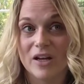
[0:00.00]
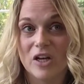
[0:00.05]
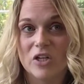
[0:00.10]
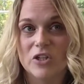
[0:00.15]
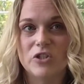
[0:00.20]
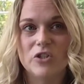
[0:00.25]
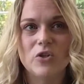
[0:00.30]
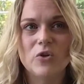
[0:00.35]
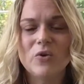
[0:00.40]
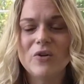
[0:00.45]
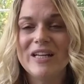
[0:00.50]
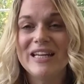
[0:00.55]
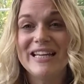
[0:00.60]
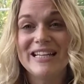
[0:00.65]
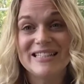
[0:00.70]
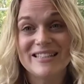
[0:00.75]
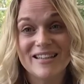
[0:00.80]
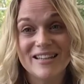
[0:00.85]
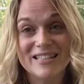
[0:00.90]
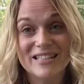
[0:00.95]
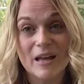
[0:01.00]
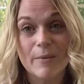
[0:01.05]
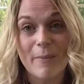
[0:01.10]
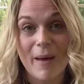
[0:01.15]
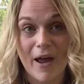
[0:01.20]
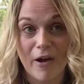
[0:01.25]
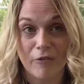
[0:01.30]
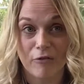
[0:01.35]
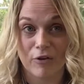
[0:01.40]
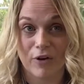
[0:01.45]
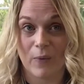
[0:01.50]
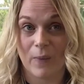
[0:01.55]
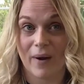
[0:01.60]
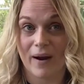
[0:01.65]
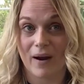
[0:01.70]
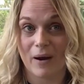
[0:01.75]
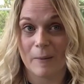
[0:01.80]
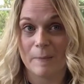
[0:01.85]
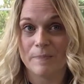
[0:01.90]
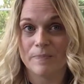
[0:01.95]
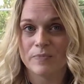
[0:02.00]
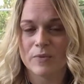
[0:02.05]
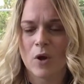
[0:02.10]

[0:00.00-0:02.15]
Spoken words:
Soon he sees them everywhere.